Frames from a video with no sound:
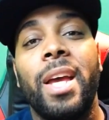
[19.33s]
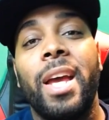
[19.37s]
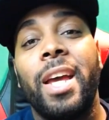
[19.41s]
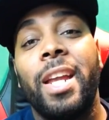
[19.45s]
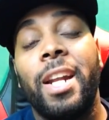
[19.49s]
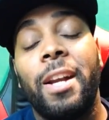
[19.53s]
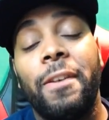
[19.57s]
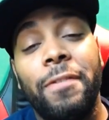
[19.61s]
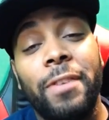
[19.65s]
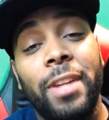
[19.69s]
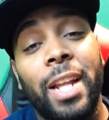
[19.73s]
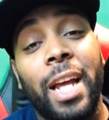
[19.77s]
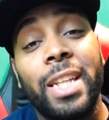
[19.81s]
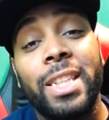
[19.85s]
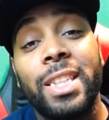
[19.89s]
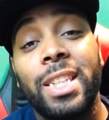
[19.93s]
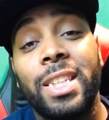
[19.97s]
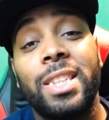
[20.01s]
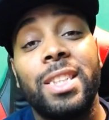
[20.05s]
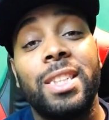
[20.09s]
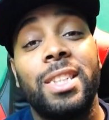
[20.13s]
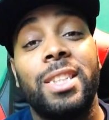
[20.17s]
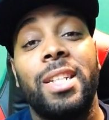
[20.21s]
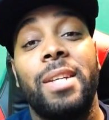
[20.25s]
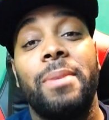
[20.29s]
And I feel like this
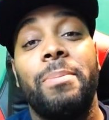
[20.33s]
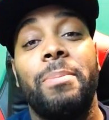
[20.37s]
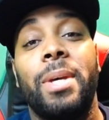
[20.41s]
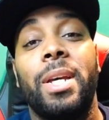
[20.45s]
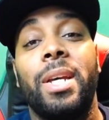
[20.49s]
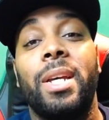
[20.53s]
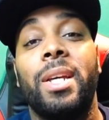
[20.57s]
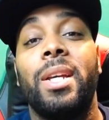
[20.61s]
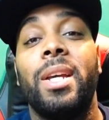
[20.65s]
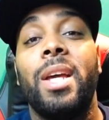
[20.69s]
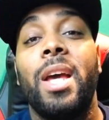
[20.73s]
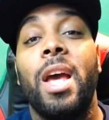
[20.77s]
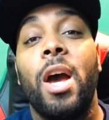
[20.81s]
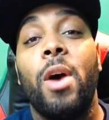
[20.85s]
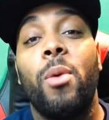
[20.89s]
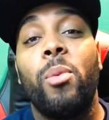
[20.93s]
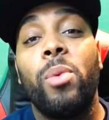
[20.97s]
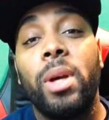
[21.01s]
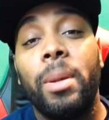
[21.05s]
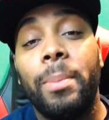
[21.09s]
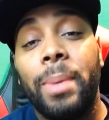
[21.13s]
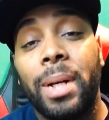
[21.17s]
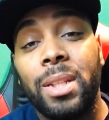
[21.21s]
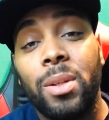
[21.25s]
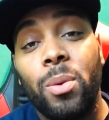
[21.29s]
is it, man.
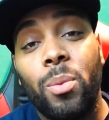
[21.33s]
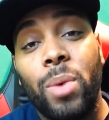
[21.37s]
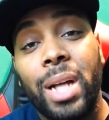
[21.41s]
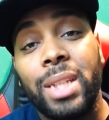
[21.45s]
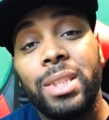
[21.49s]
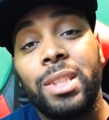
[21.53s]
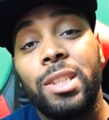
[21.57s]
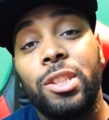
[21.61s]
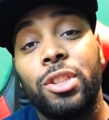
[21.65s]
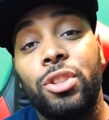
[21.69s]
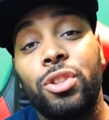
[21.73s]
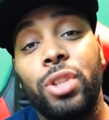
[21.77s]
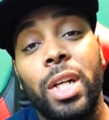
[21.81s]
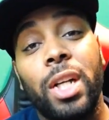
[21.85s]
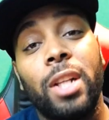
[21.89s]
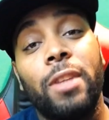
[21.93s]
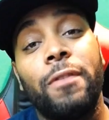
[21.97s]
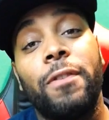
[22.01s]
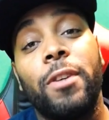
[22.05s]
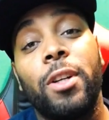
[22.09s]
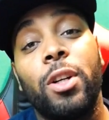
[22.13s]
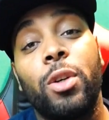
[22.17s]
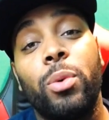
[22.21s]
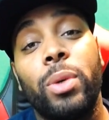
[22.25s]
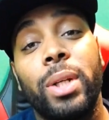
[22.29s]
We're about to watch this trailer
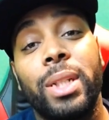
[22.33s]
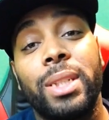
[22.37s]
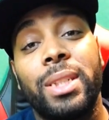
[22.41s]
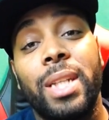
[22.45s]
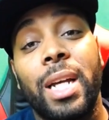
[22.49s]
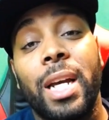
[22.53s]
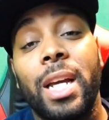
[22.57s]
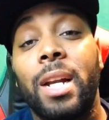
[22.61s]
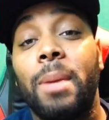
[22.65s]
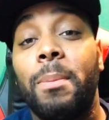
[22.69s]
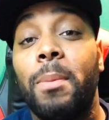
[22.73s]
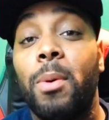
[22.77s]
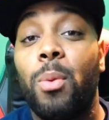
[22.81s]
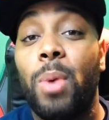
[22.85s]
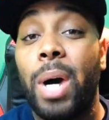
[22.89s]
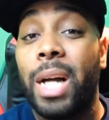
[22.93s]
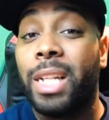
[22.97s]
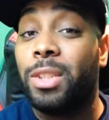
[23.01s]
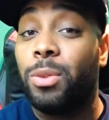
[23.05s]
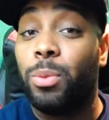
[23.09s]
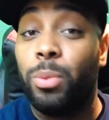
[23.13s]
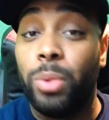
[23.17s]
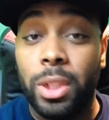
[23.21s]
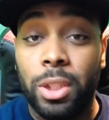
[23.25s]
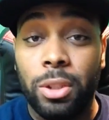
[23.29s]
for a quick second. I'm going to
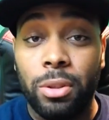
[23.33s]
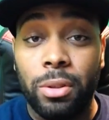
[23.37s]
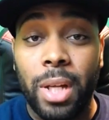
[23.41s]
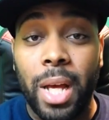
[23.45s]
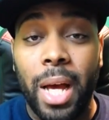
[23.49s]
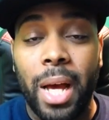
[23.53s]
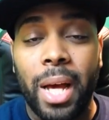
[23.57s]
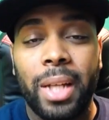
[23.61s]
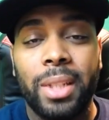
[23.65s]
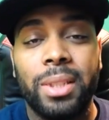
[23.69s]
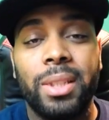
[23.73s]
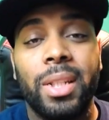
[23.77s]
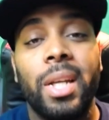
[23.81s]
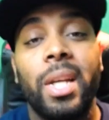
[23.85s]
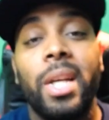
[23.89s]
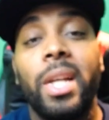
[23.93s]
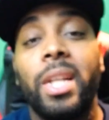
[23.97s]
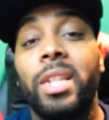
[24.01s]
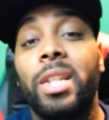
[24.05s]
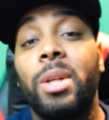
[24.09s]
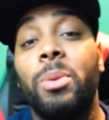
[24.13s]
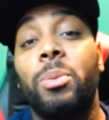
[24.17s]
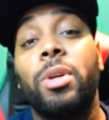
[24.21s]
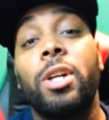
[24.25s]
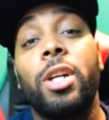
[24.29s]
watch it with you guys.
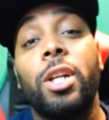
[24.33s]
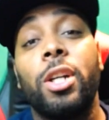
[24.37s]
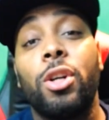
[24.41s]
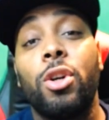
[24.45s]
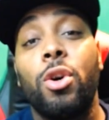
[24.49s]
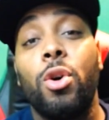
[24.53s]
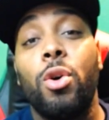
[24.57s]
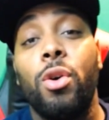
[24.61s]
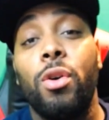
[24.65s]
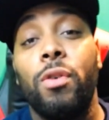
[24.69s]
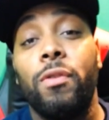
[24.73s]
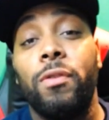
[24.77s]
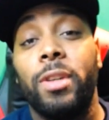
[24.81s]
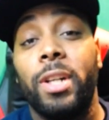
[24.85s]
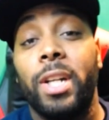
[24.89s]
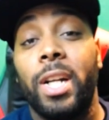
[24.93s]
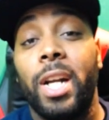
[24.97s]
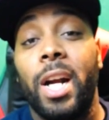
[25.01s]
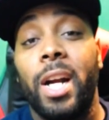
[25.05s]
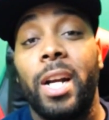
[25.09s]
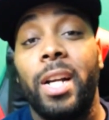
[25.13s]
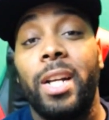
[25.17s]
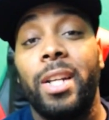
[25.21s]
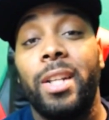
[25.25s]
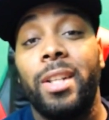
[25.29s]
Then we're going to go over it, all
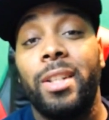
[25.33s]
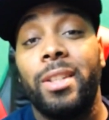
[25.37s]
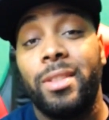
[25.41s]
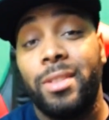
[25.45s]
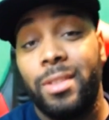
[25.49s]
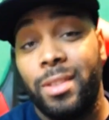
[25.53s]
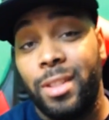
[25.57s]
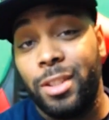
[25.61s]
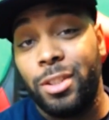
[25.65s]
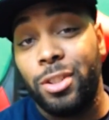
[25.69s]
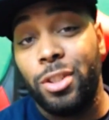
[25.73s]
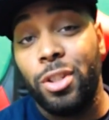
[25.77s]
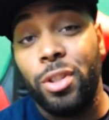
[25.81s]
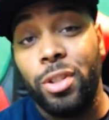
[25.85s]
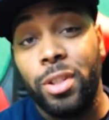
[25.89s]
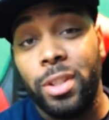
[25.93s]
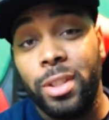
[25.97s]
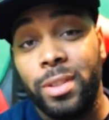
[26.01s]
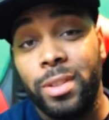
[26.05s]
right? Let's do it.